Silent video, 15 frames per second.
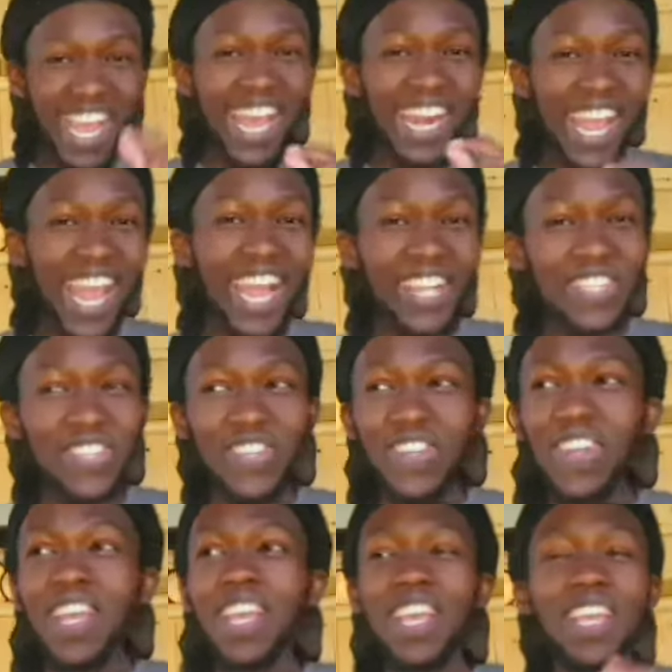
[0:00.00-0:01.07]
that
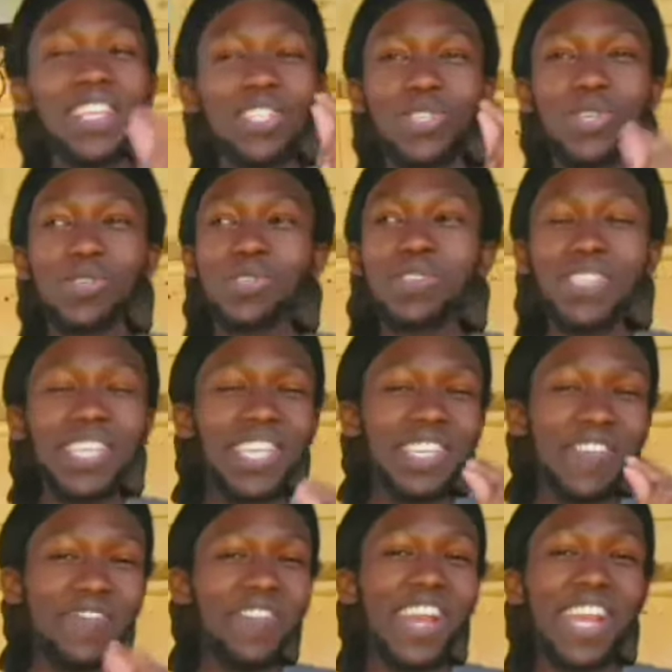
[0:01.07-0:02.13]
actor, he's usually in
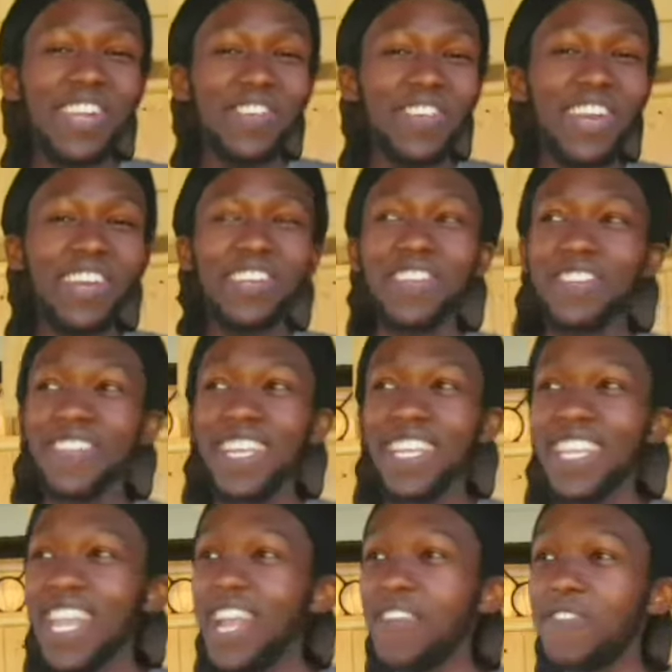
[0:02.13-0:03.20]
the background of like
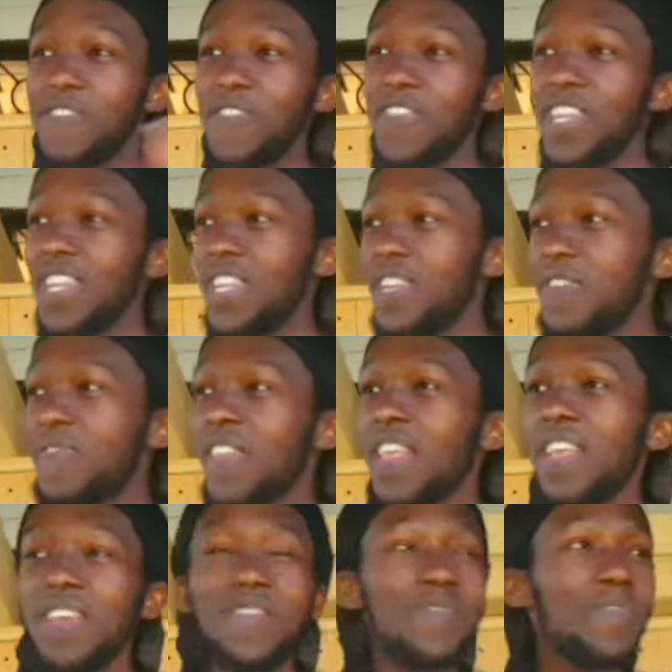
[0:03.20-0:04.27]
every
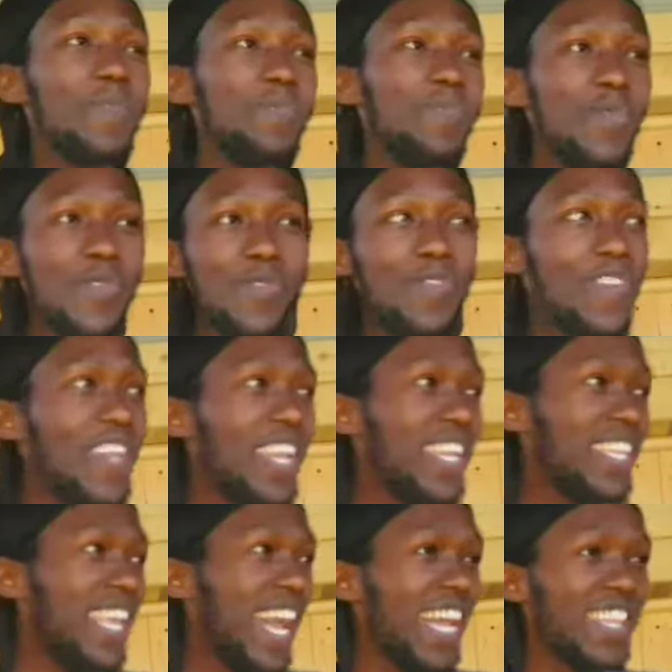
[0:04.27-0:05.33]
movie
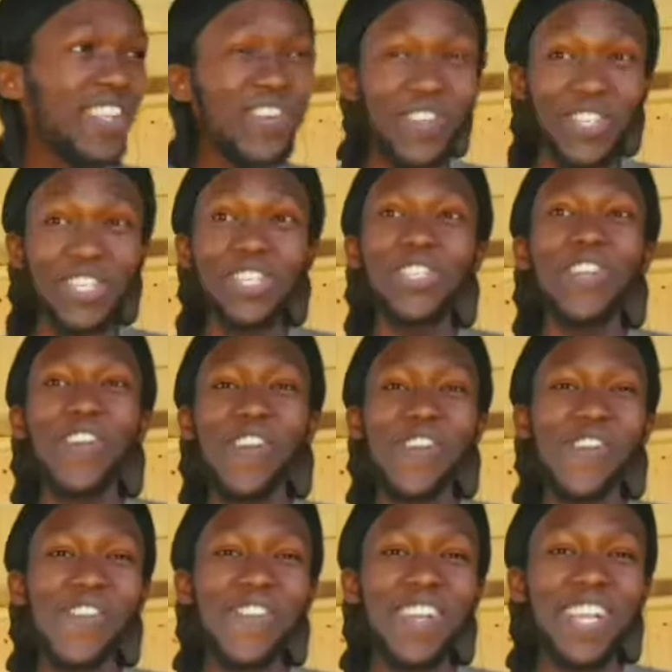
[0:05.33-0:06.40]
that or
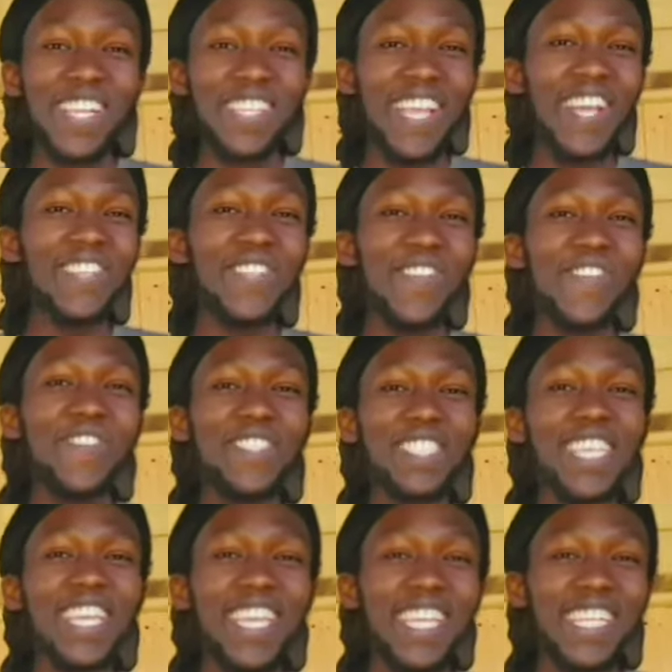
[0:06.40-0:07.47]
show that you've
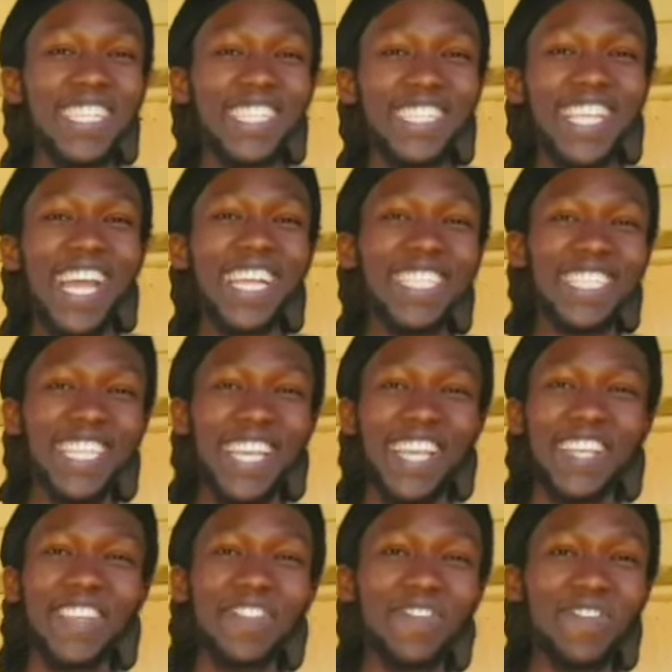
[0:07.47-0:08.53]
seen that's
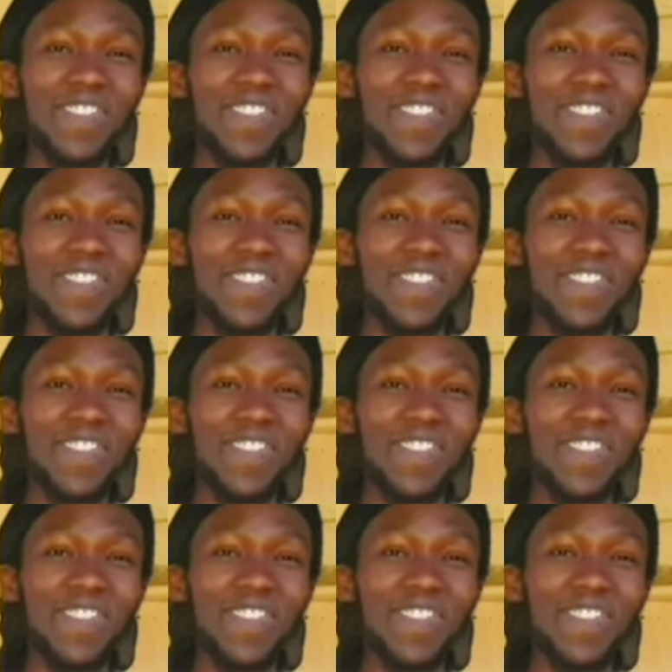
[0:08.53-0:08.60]
like